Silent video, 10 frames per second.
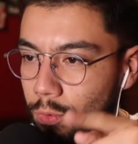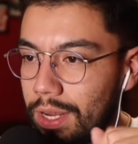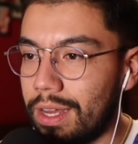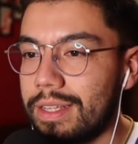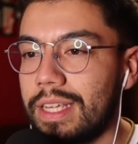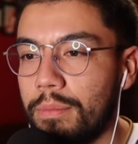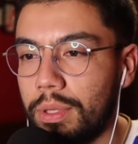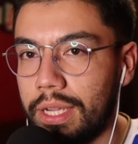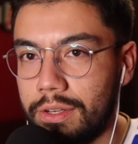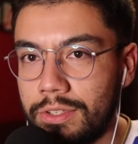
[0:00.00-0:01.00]
We're not going to
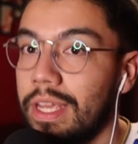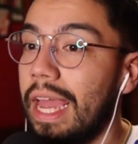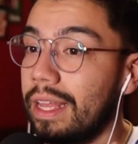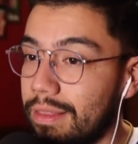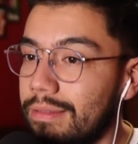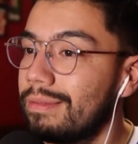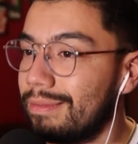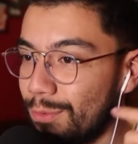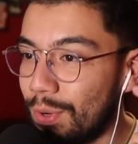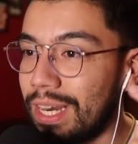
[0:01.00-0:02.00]
send players. And
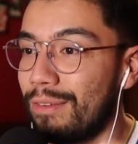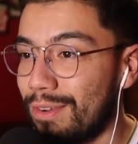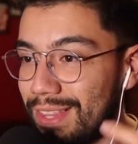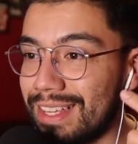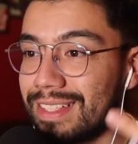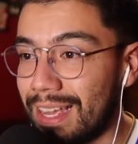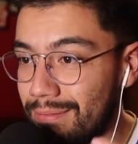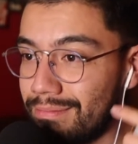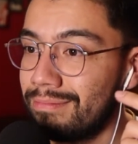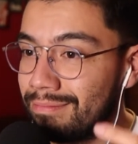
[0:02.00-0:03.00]
whenever things
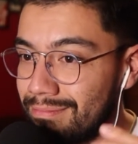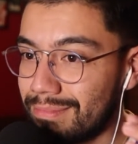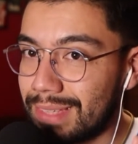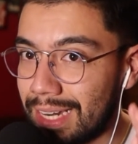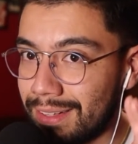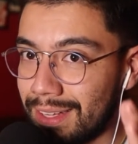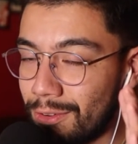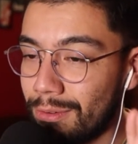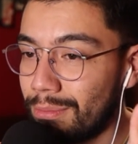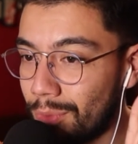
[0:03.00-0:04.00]
get a
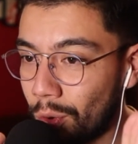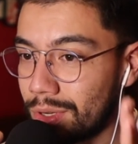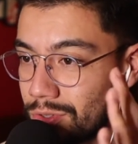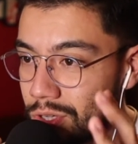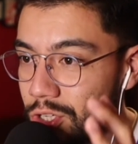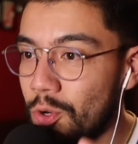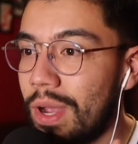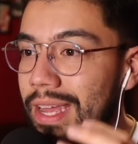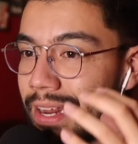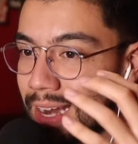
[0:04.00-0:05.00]
little more
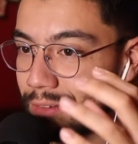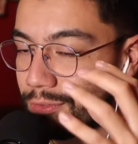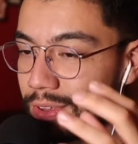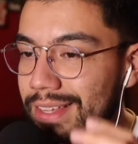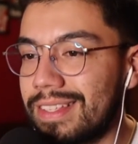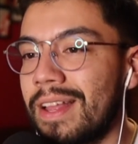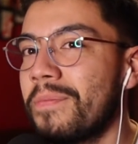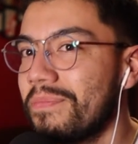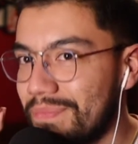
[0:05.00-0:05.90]
situated and fixed,